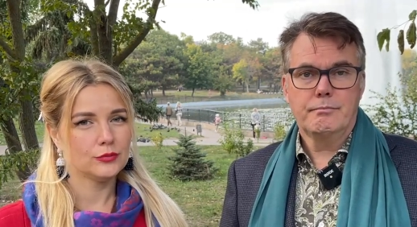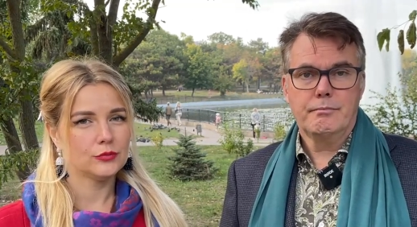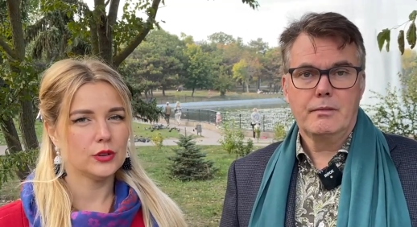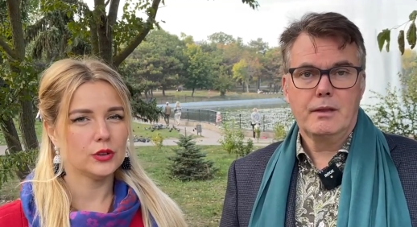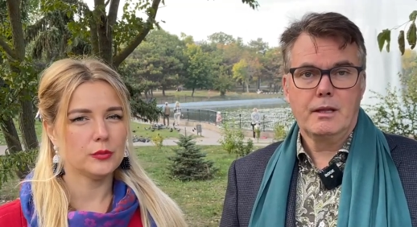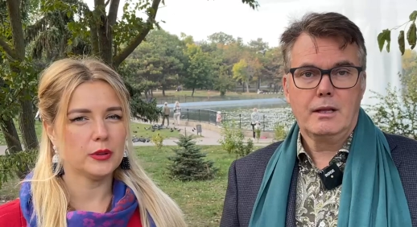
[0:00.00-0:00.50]

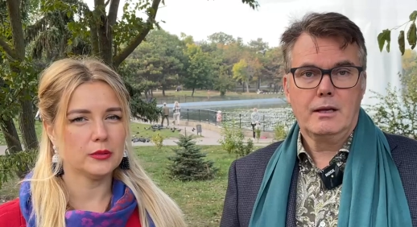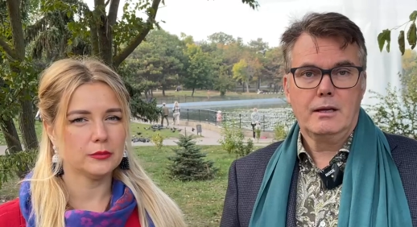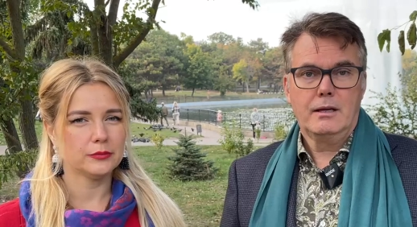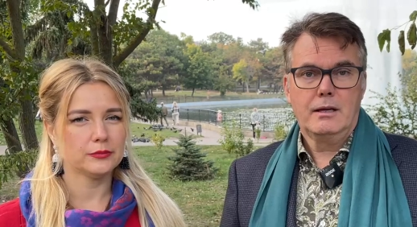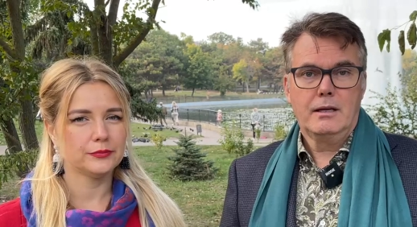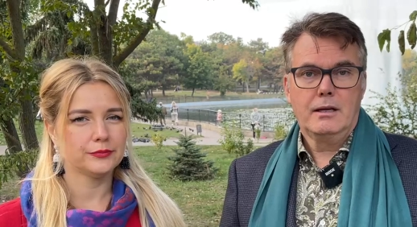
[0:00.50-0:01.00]
Speaker 1: will be.
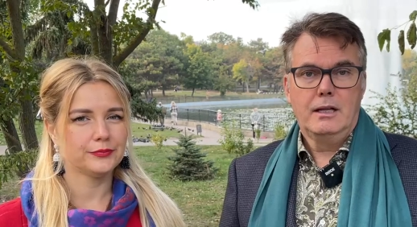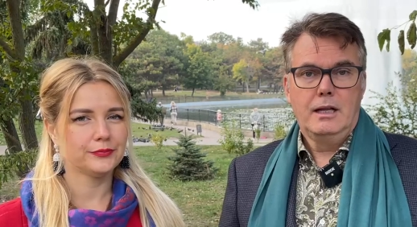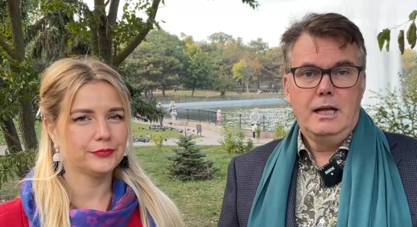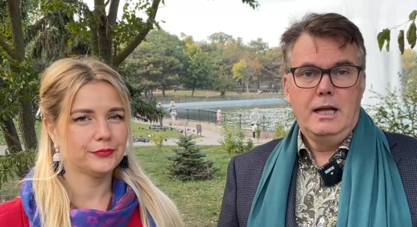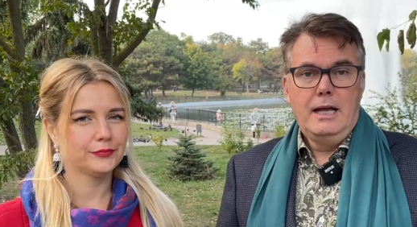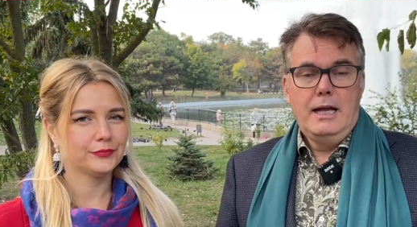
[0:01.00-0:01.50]

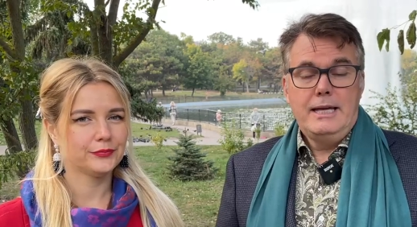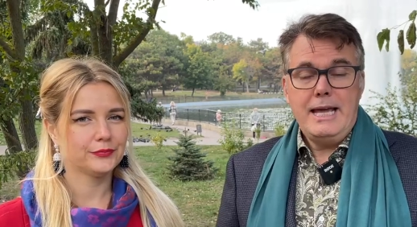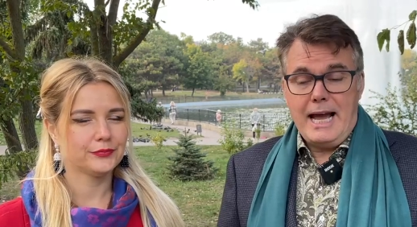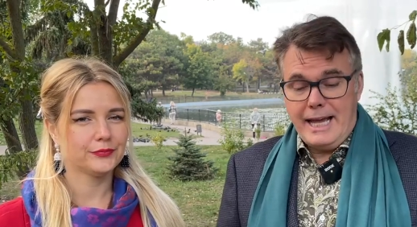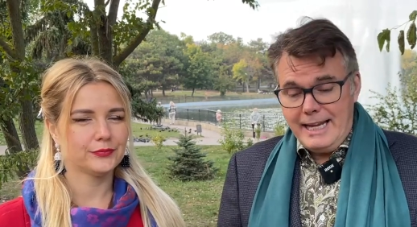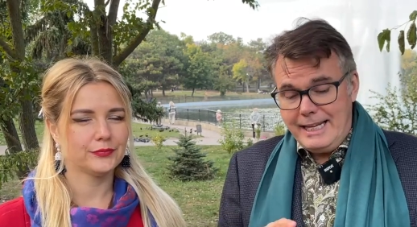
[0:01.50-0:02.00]

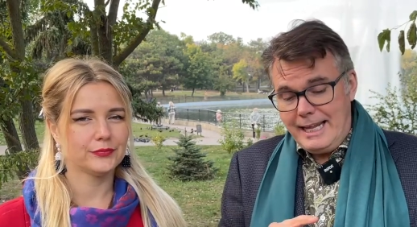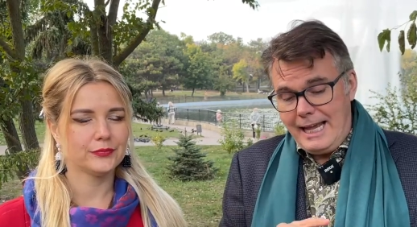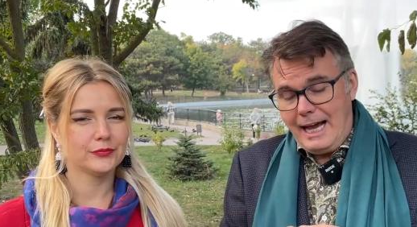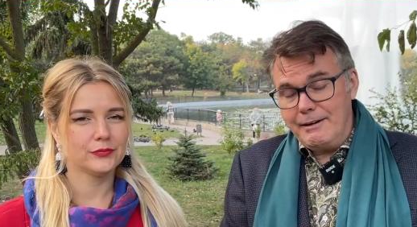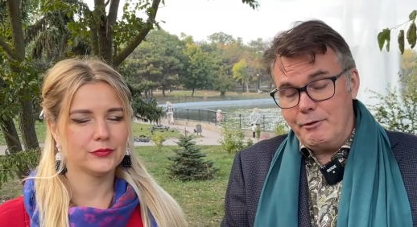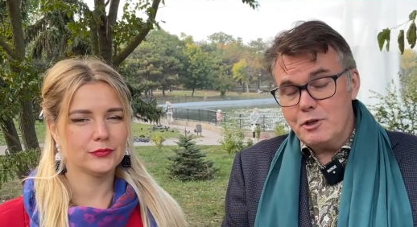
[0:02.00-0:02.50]
Speaker 2: Yeah, and it,
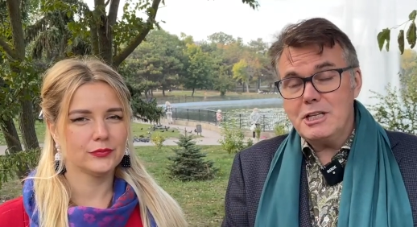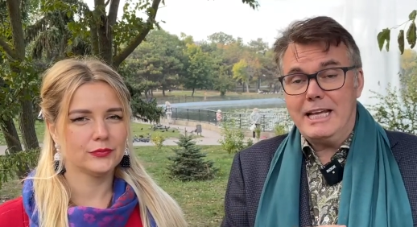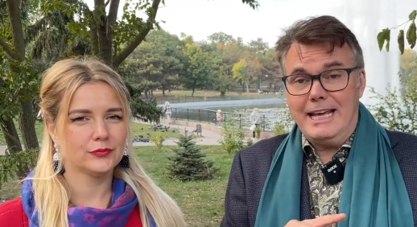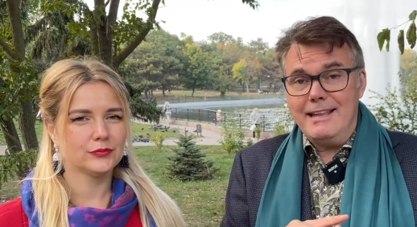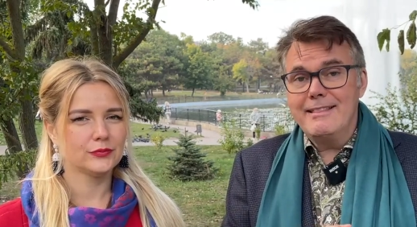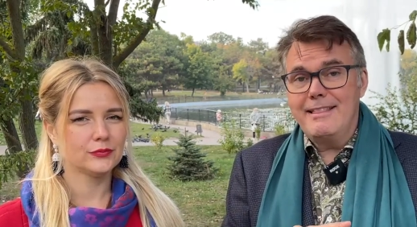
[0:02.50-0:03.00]

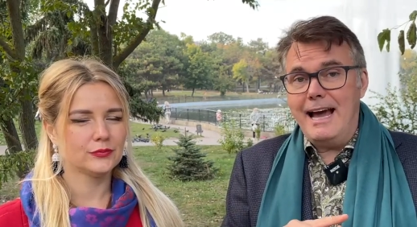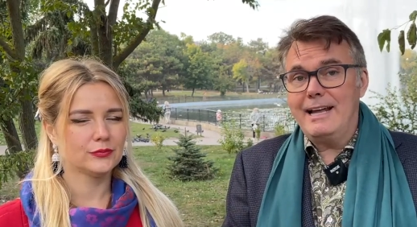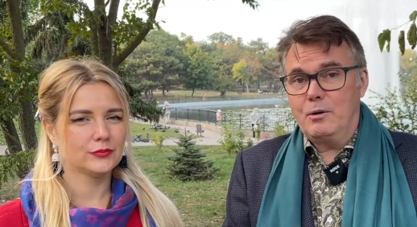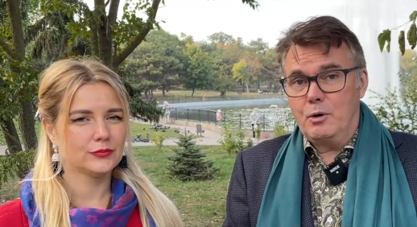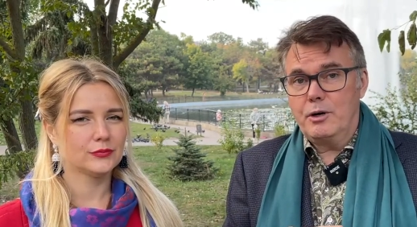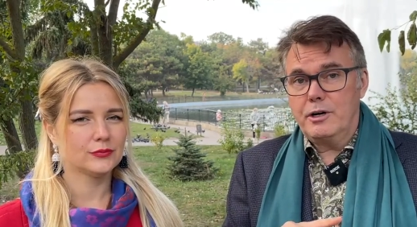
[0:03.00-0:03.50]
unfortunately, in
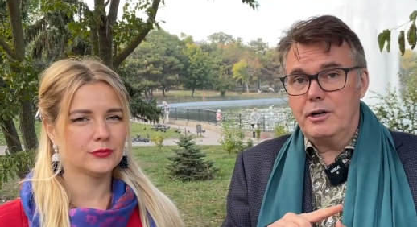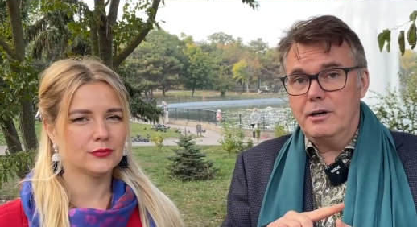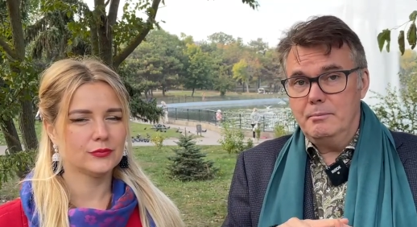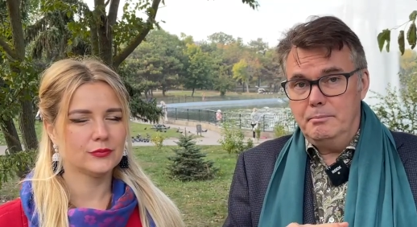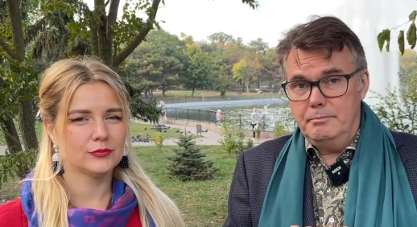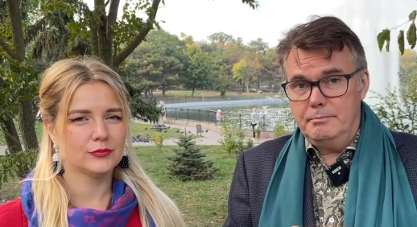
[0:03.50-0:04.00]
that order,
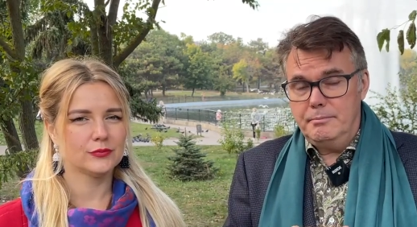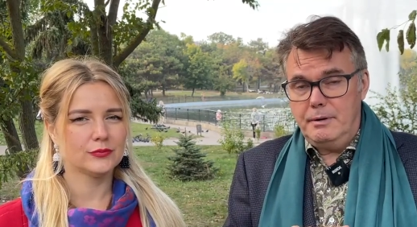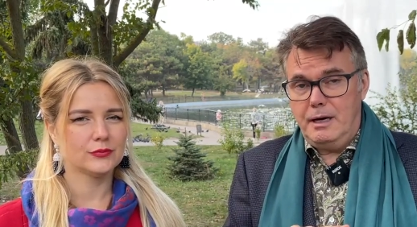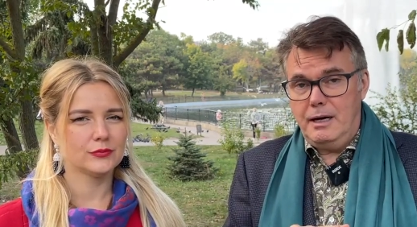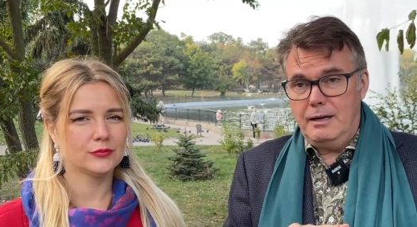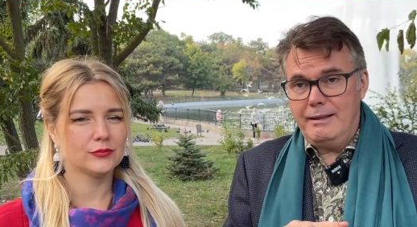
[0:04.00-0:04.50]

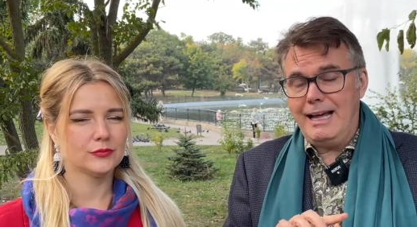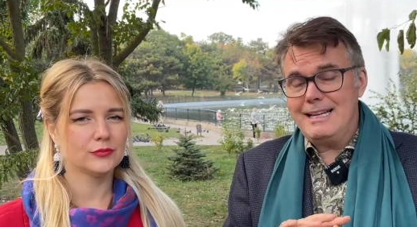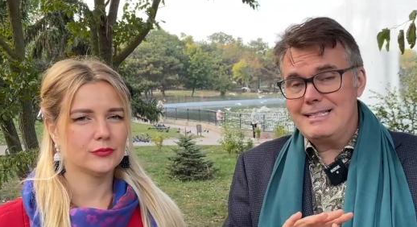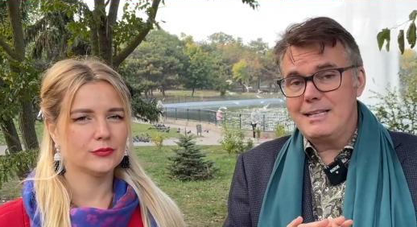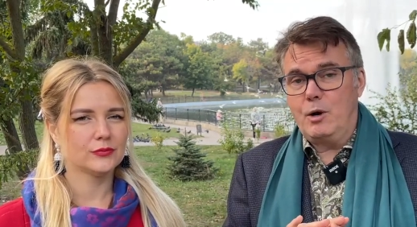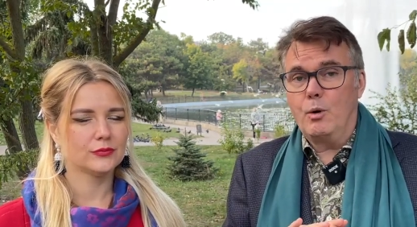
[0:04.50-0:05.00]
that
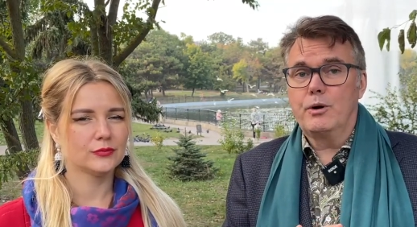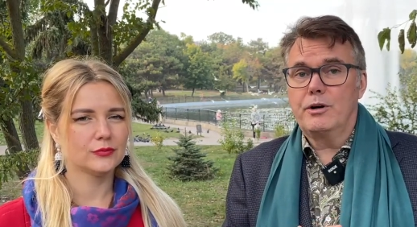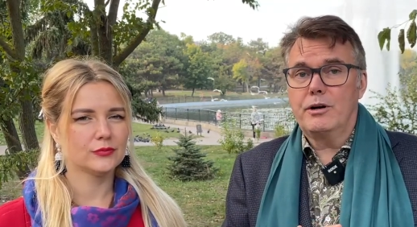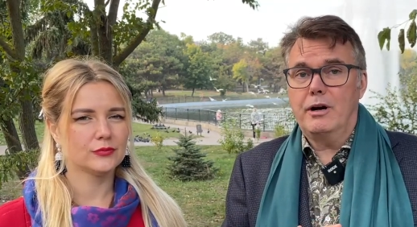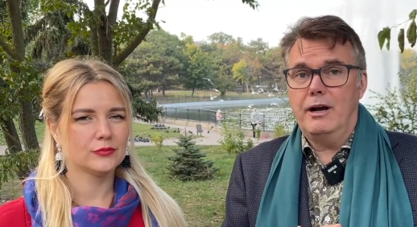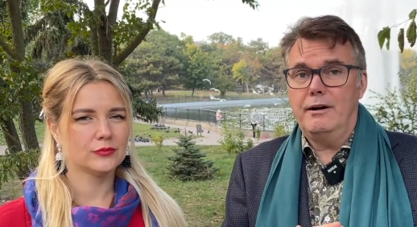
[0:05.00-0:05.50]
is the
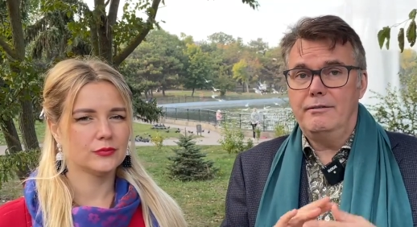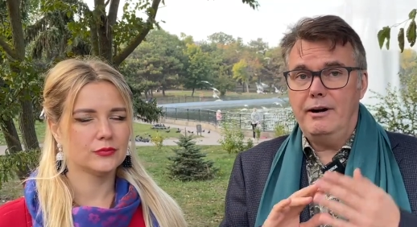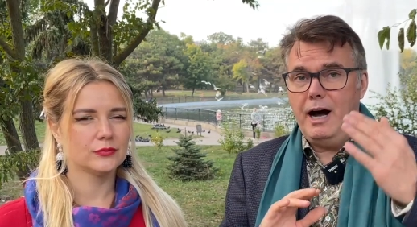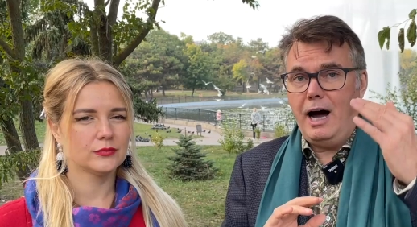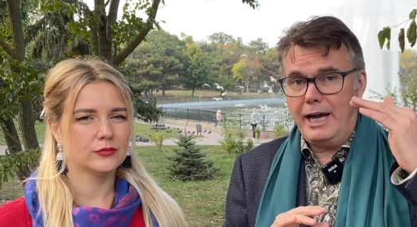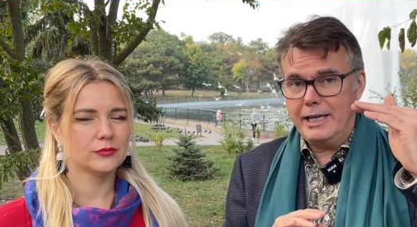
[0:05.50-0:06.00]
order of
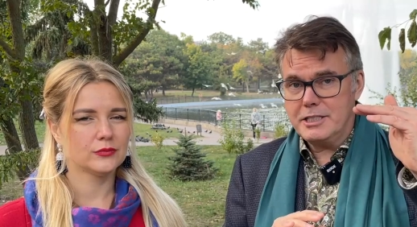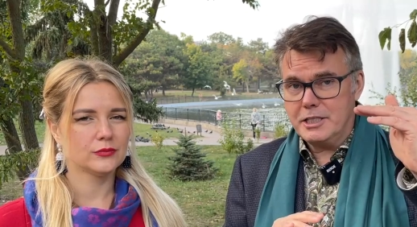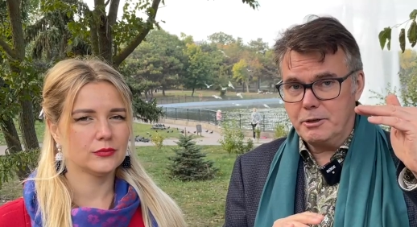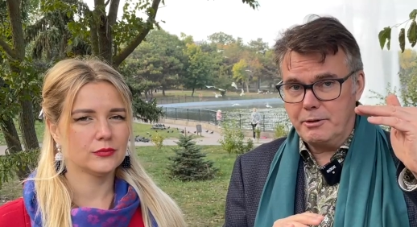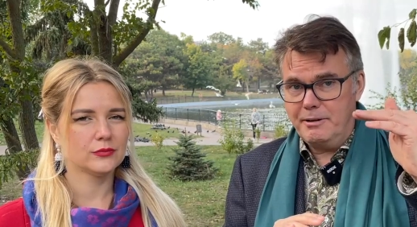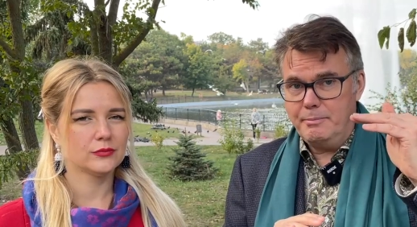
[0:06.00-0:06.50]
highest
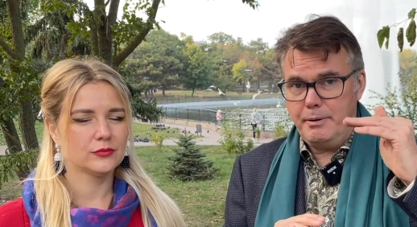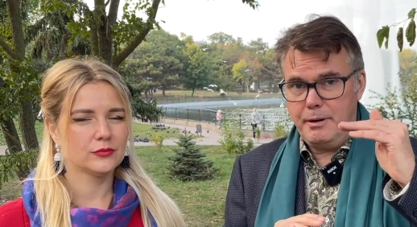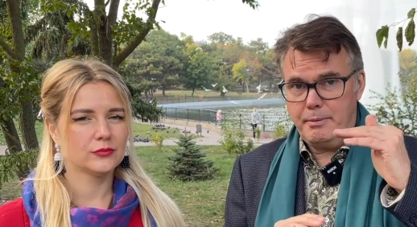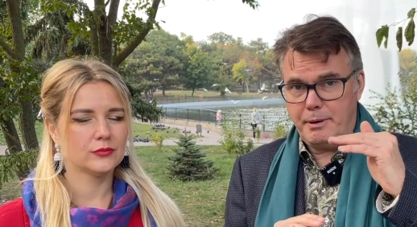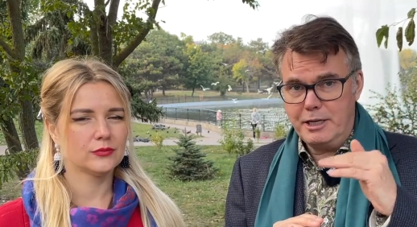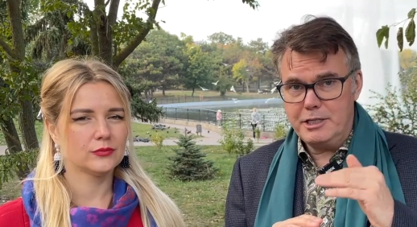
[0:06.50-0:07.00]
degree of
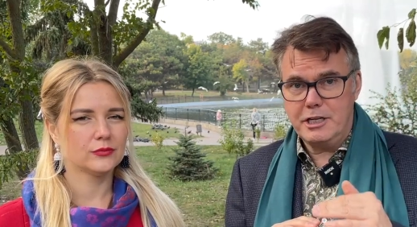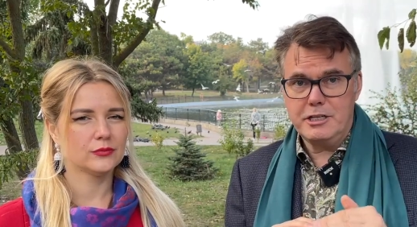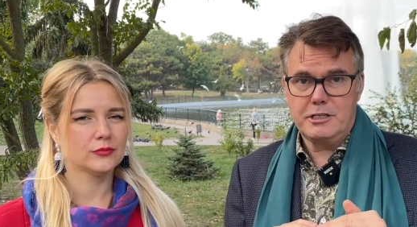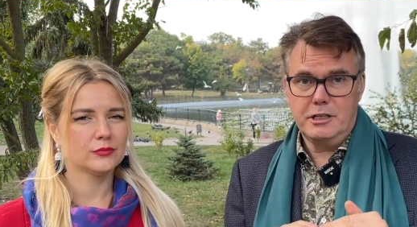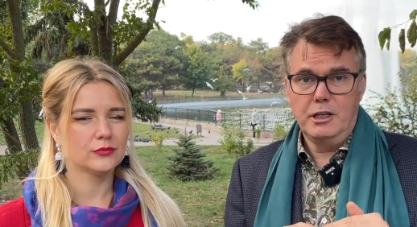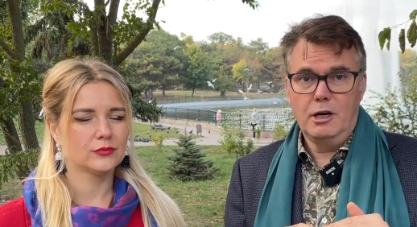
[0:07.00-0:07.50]
prejudice to